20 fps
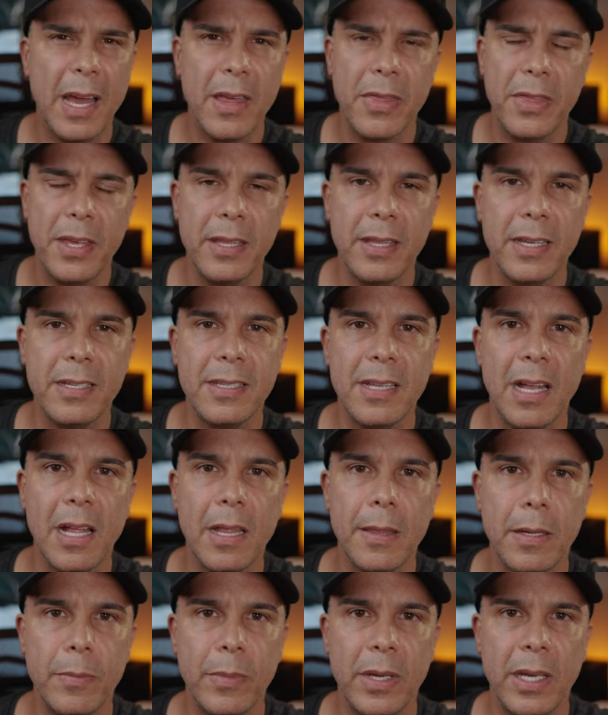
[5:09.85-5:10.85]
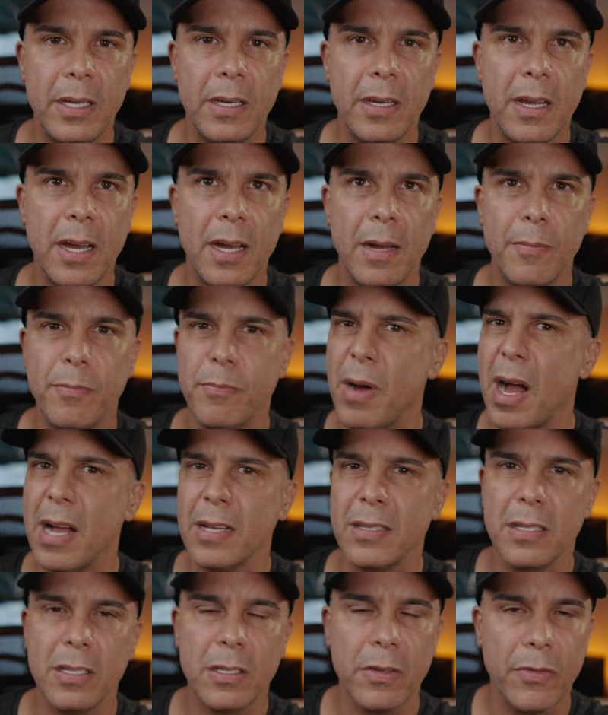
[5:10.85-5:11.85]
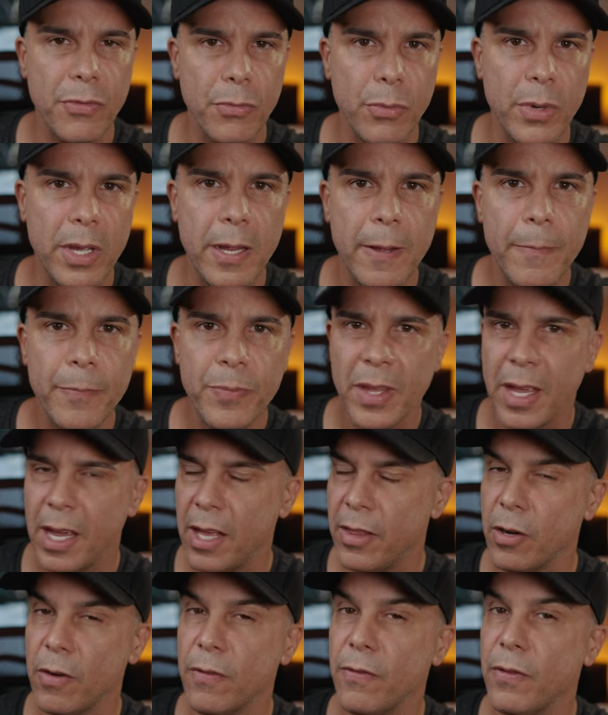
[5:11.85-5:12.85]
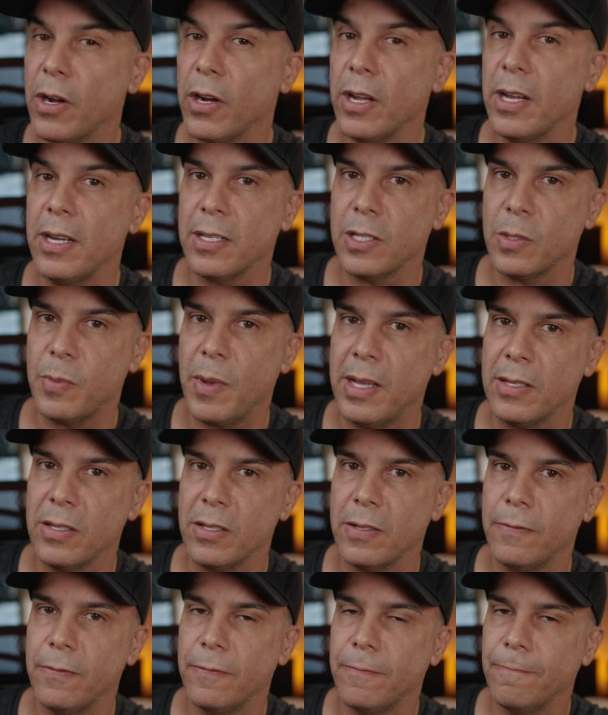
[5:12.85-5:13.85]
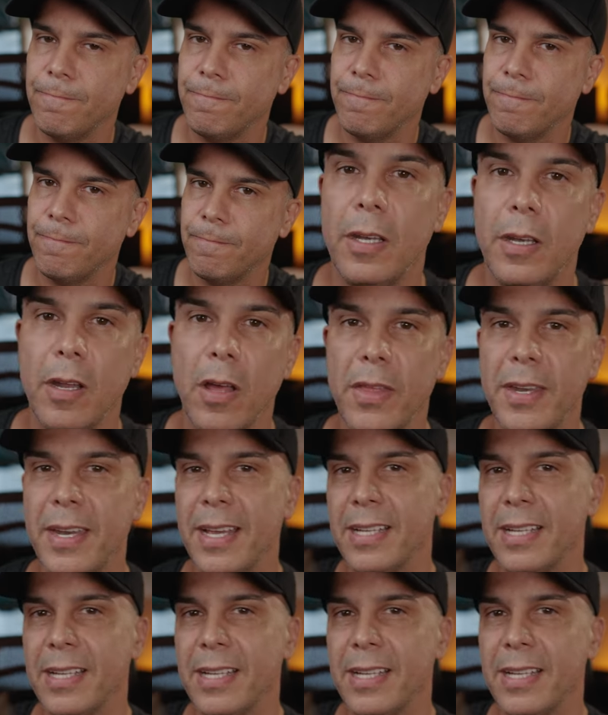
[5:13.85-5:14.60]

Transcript: I think they sell them in boxes of three, and they're very inexpensive. Now, the